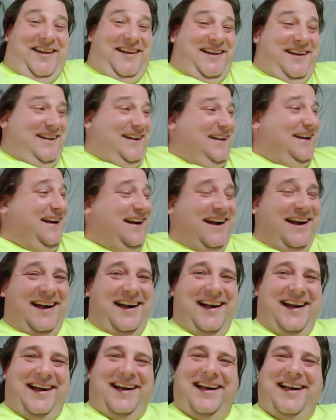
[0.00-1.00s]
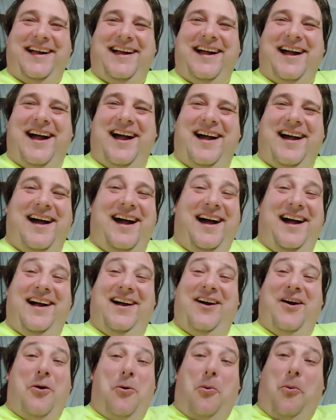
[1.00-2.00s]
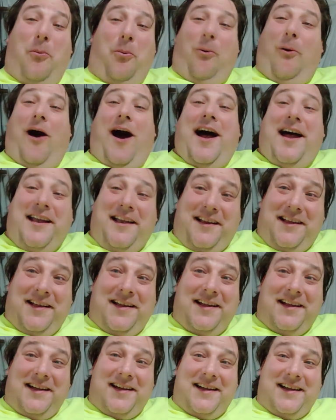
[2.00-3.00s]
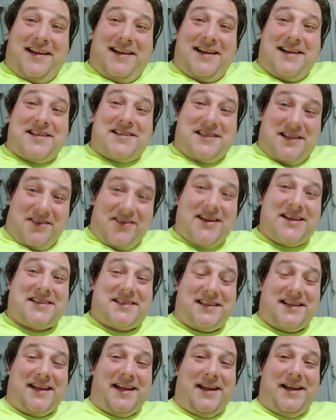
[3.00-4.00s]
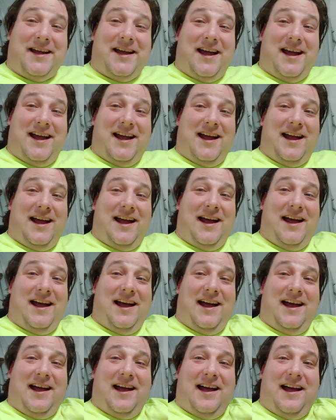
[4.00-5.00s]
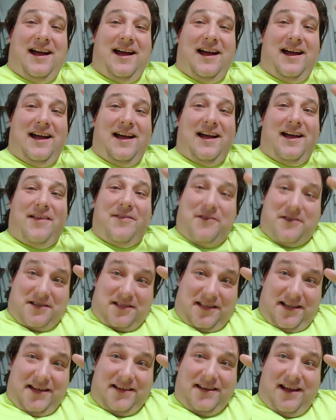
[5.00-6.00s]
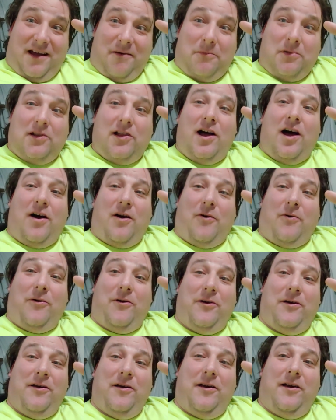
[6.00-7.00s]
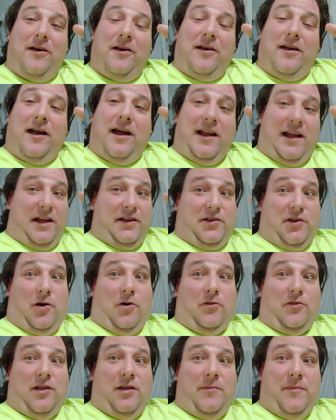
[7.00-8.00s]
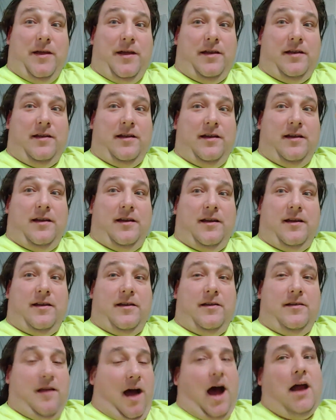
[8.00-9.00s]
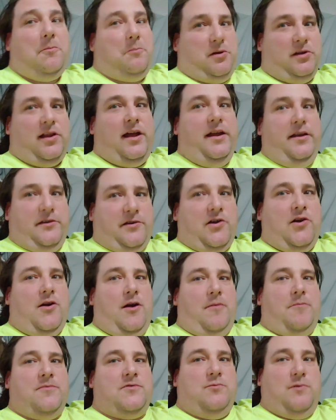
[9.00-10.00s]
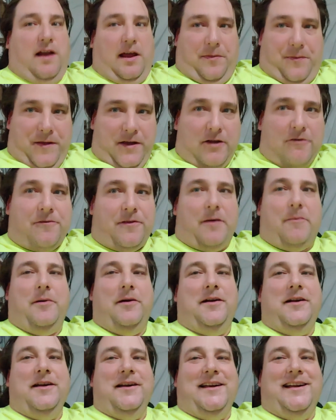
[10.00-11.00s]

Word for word: mean, uh, what? Seriously. There's a link down below. And I told them in not polite terms what I think of them